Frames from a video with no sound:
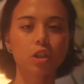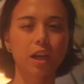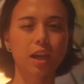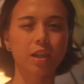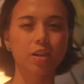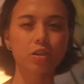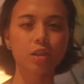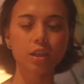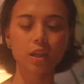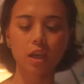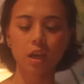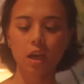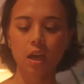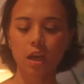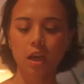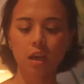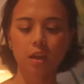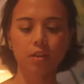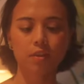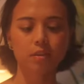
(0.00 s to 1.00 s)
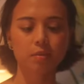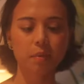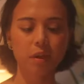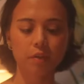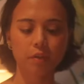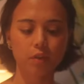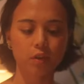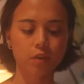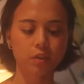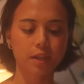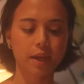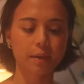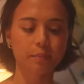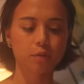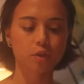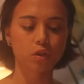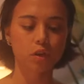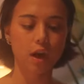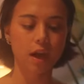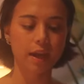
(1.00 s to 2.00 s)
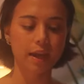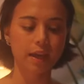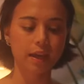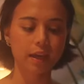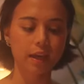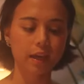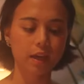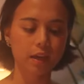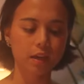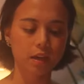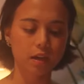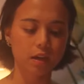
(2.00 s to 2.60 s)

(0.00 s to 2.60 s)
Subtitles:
This is my first time trying it.